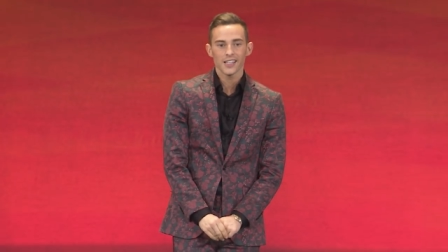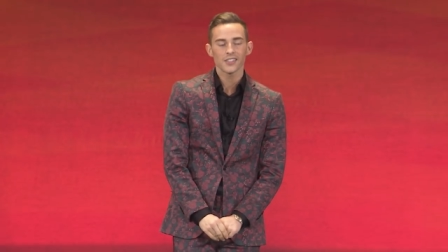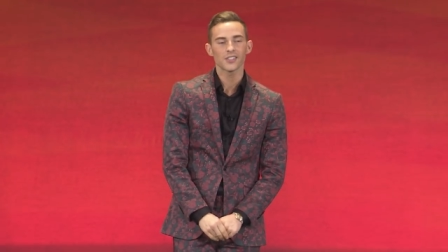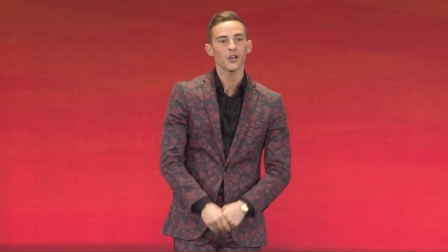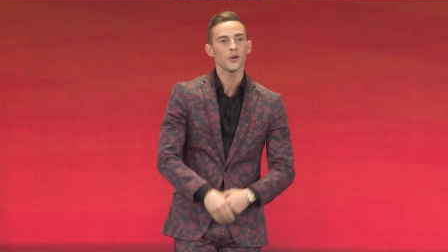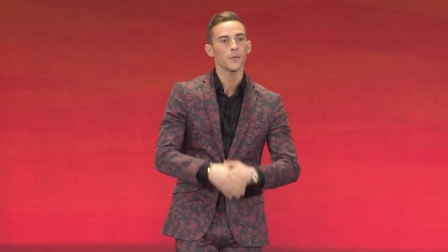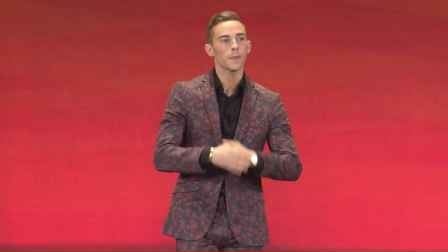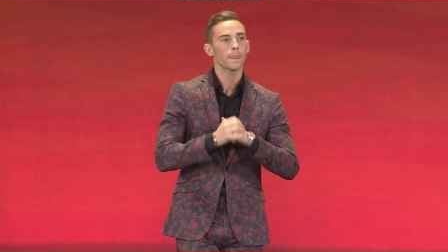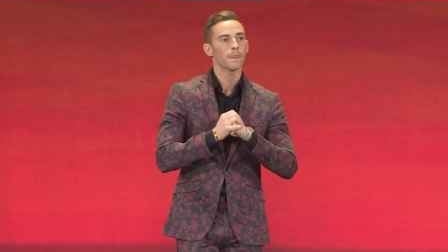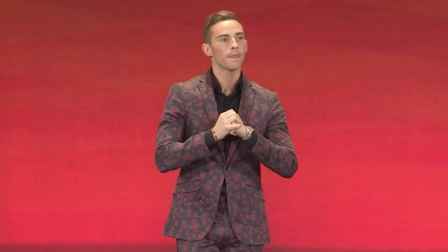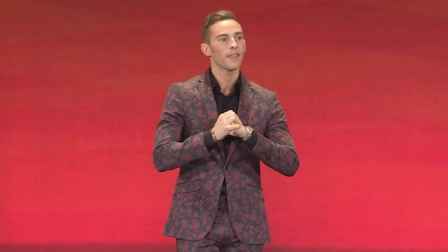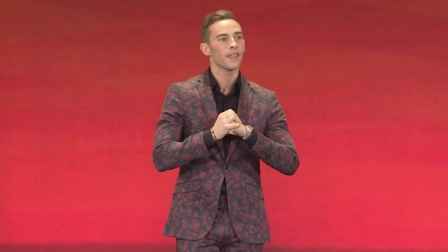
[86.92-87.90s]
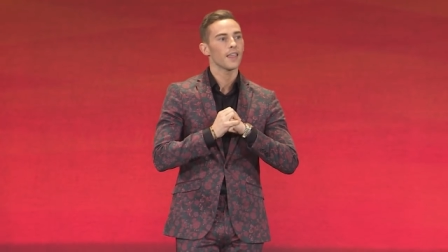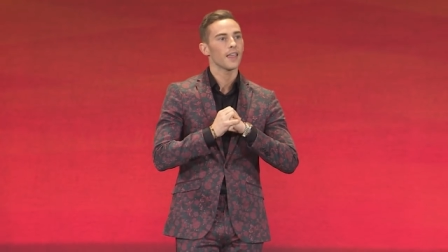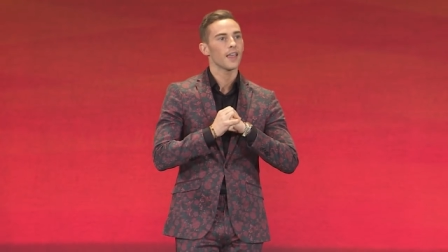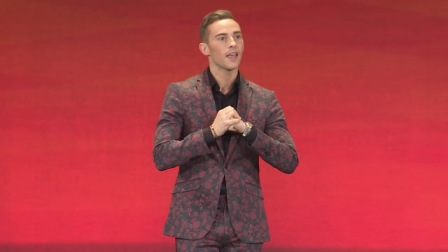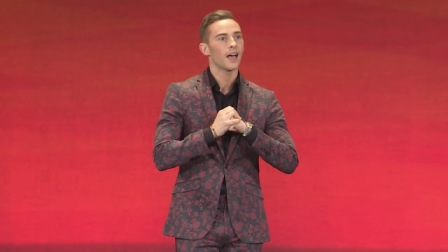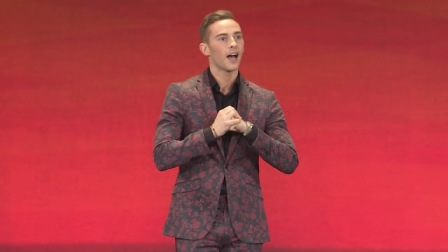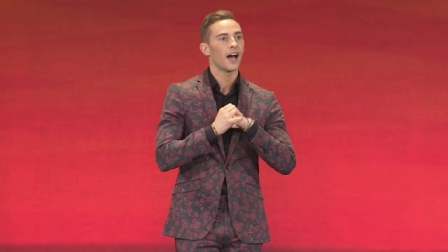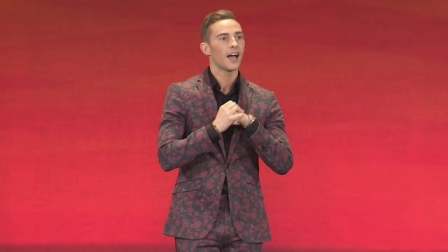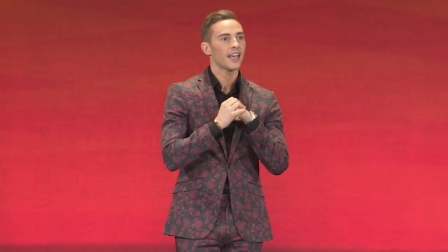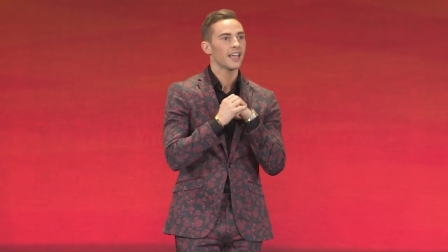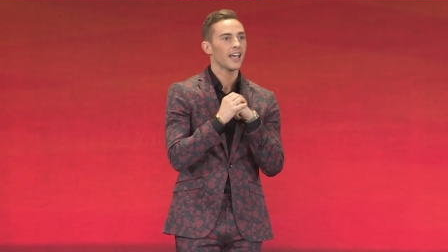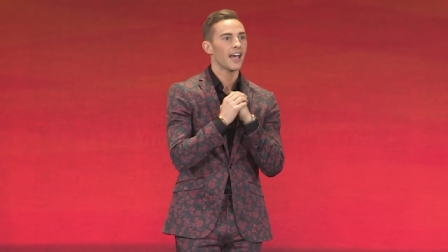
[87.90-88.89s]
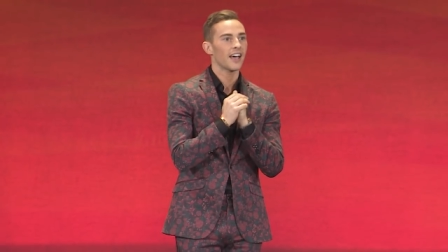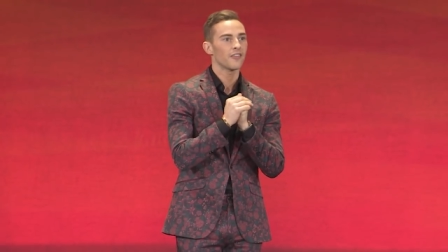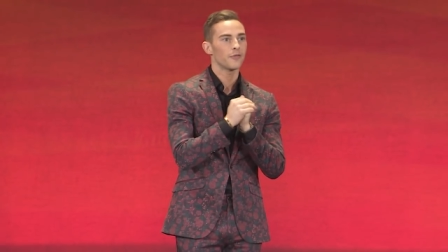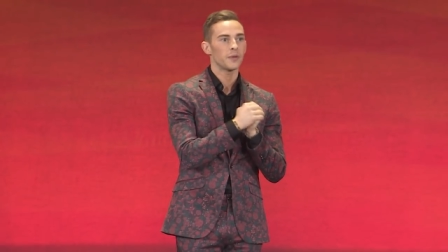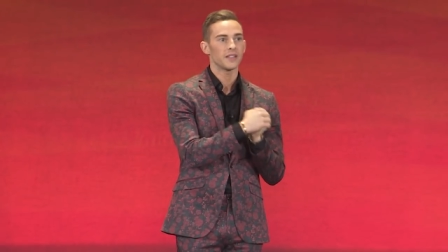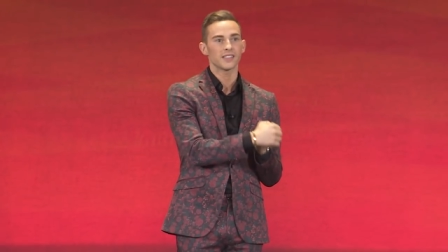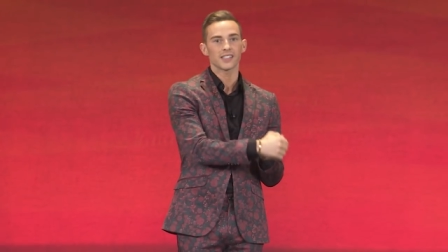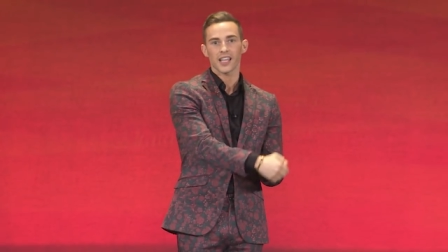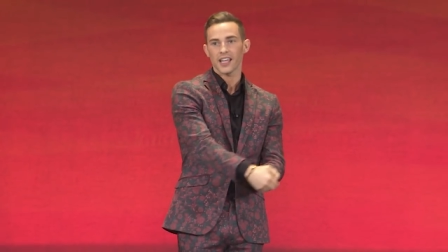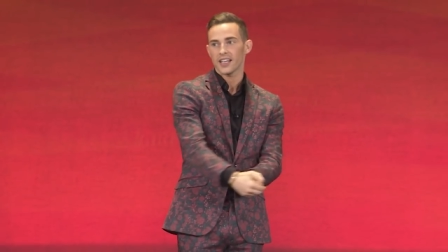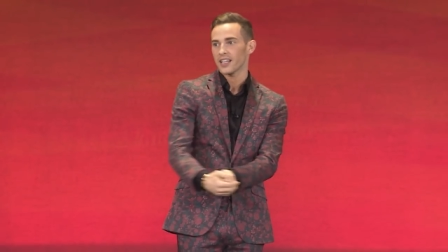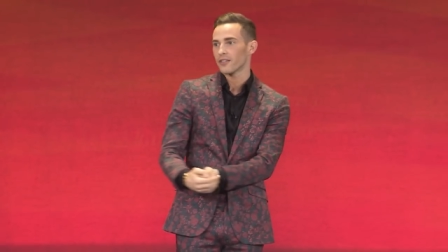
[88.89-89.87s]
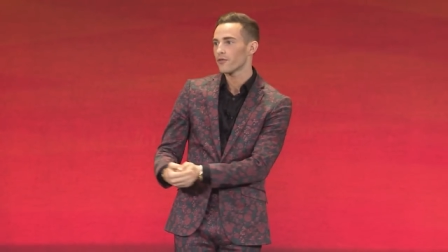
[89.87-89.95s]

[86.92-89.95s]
so I have been skating